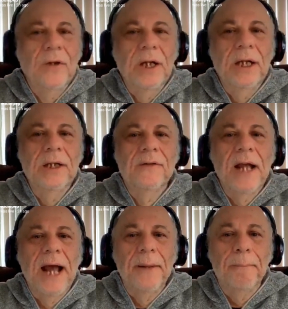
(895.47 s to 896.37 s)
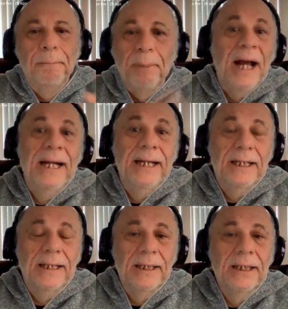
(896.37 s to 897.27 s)
is that
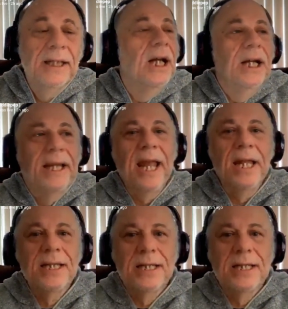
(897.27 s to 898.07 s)
Biden can